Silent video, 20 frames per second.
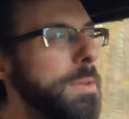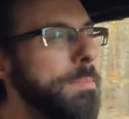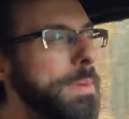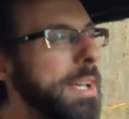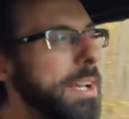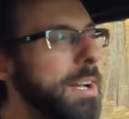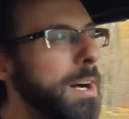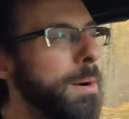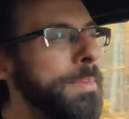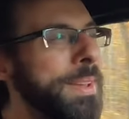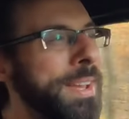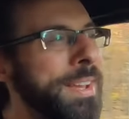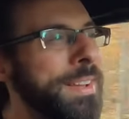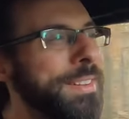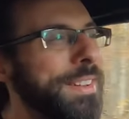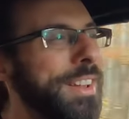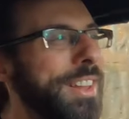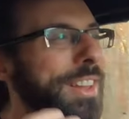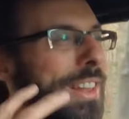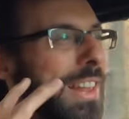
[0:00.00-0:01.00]

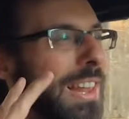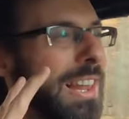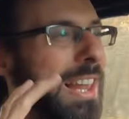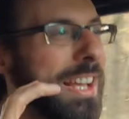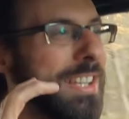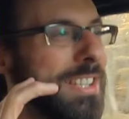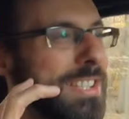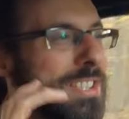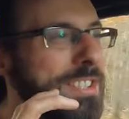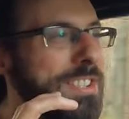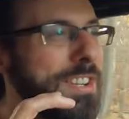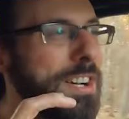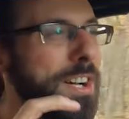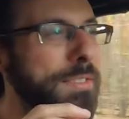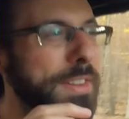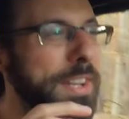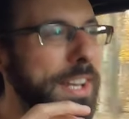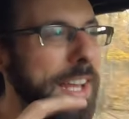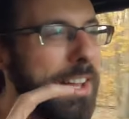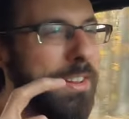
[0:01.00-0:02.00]
becoming less of
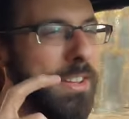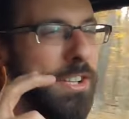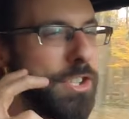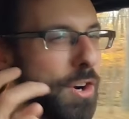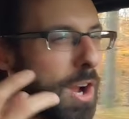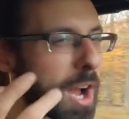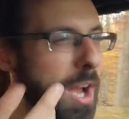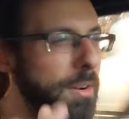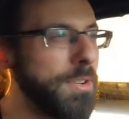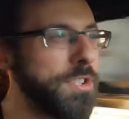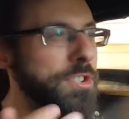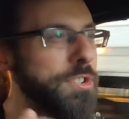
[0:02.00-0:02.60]
a daily driver,